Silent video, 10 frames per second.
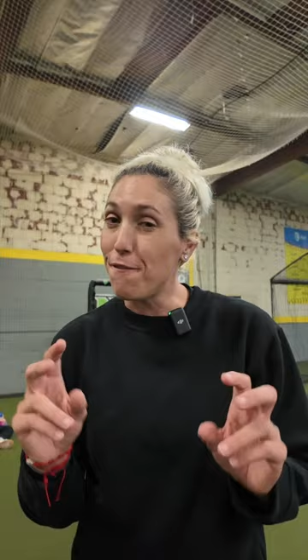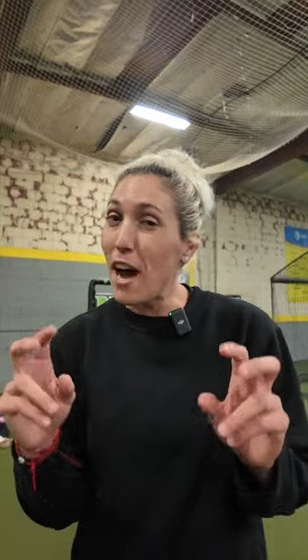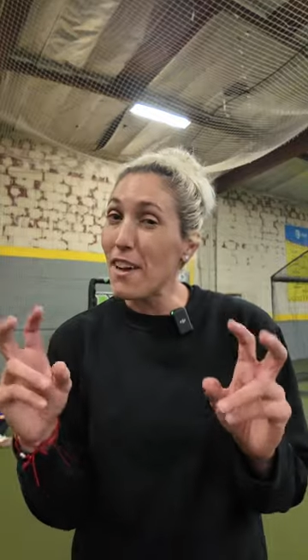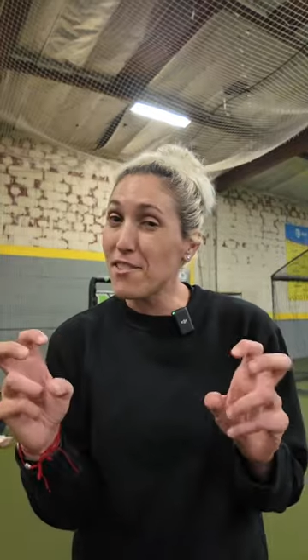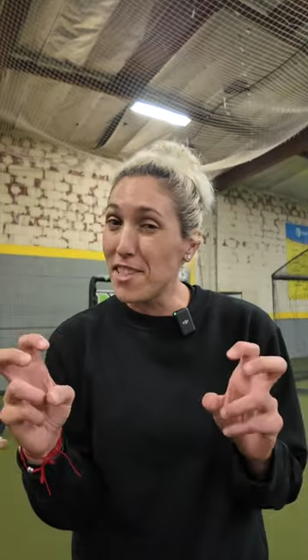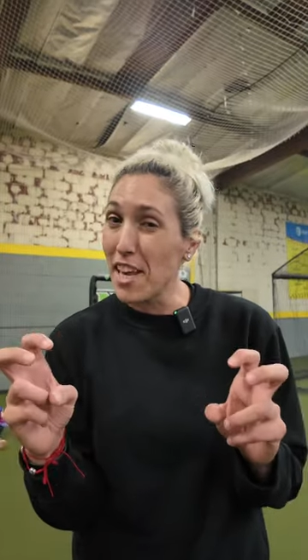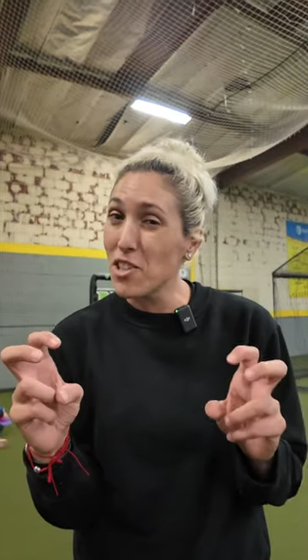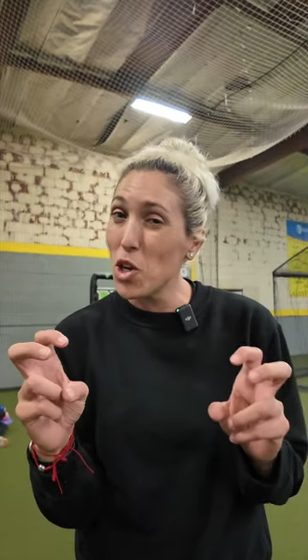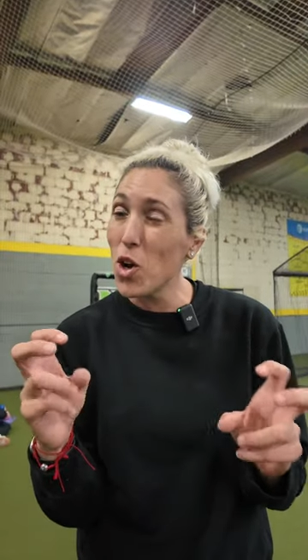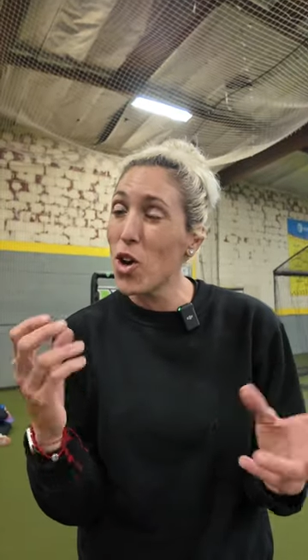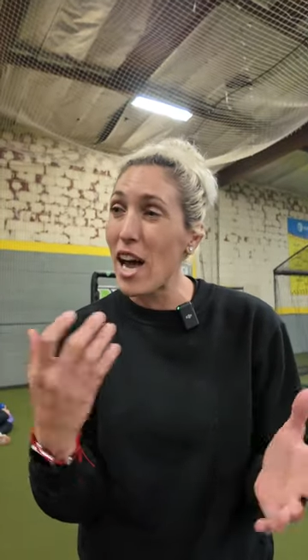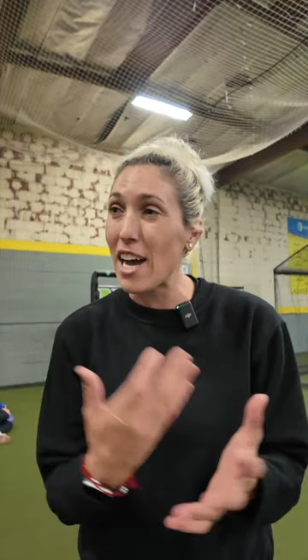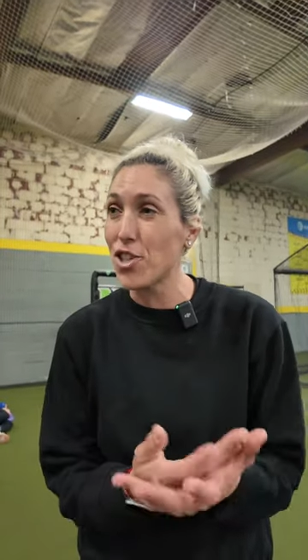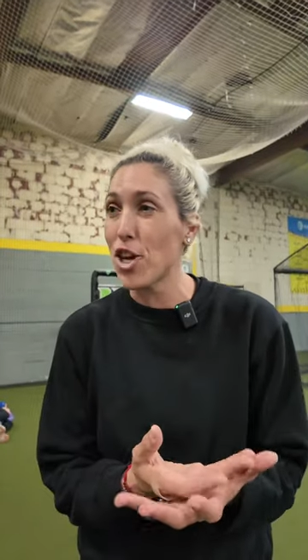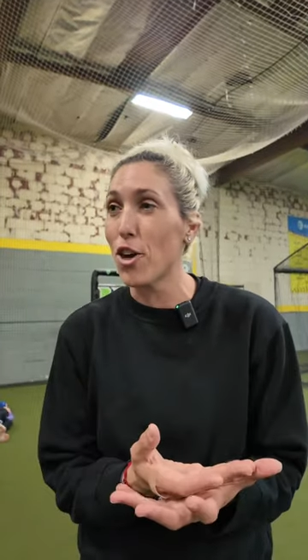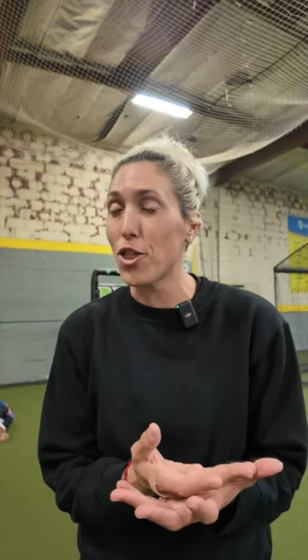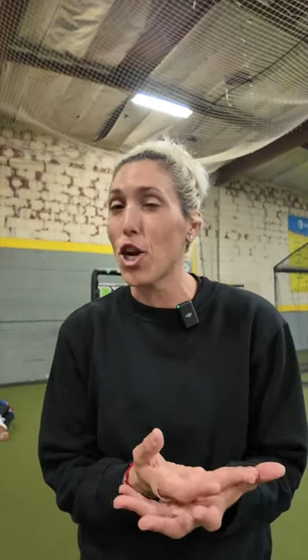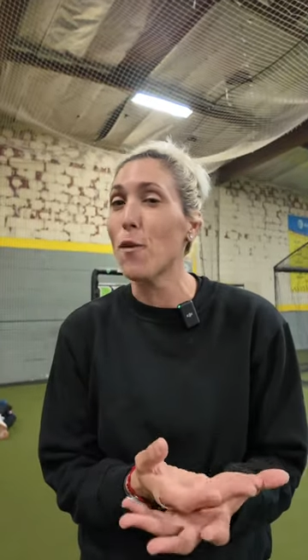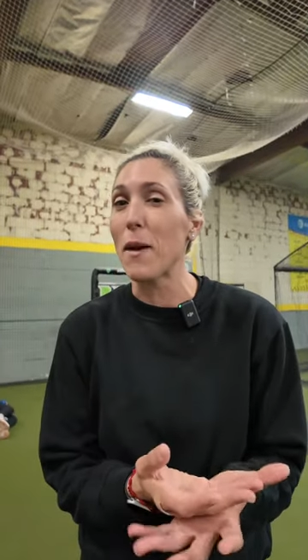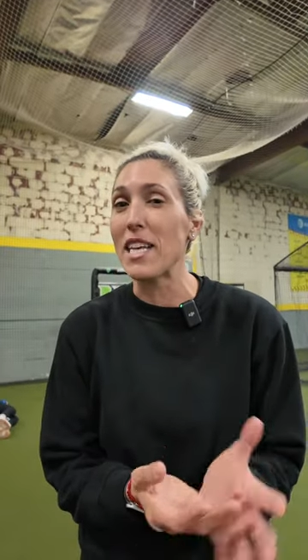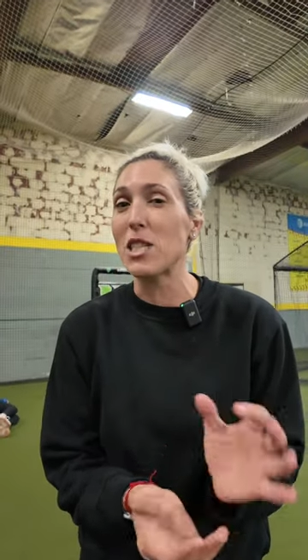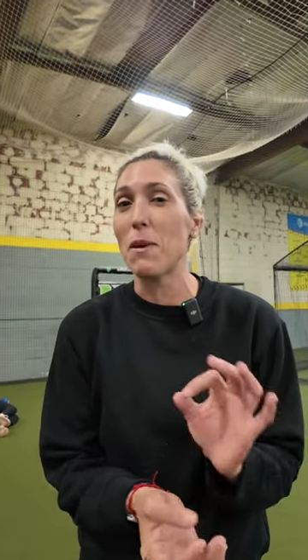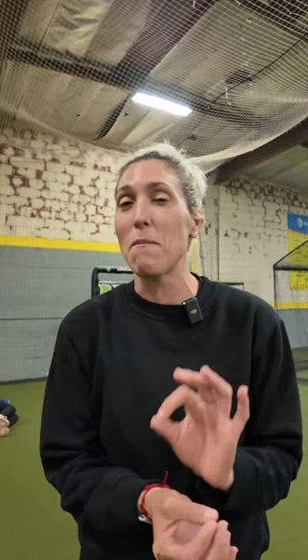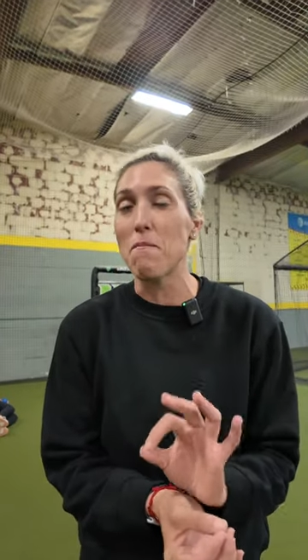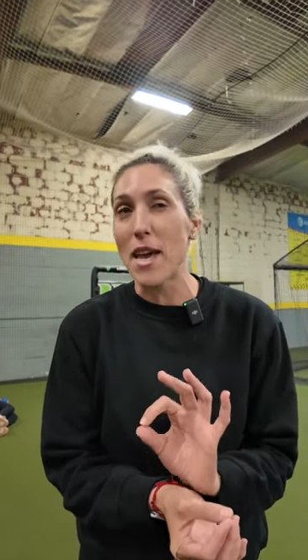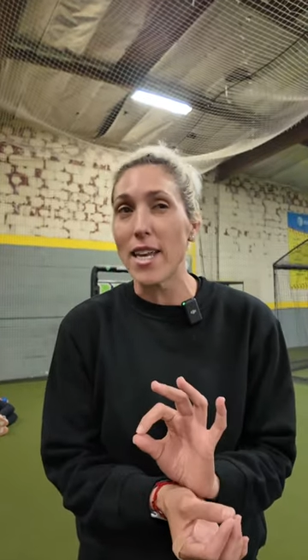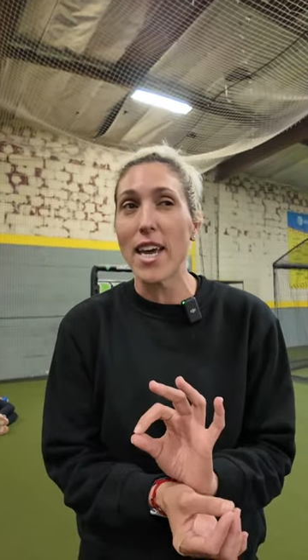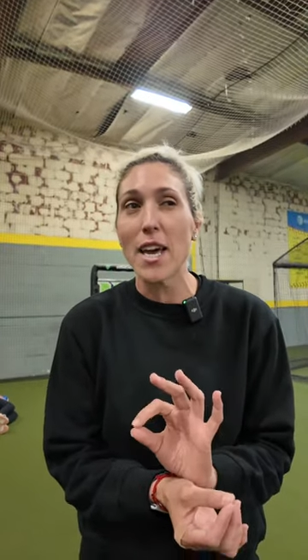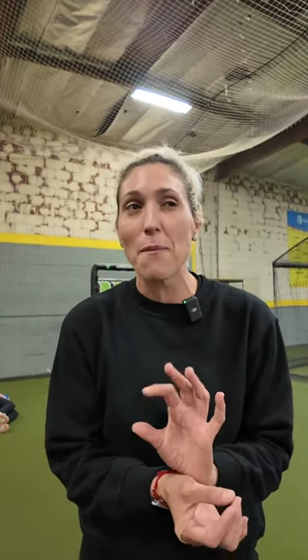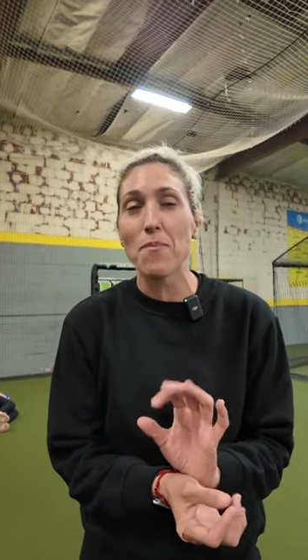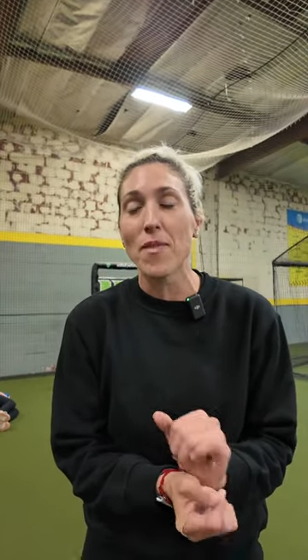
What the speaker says: 5-6 hole. Actually, our third baseman made it.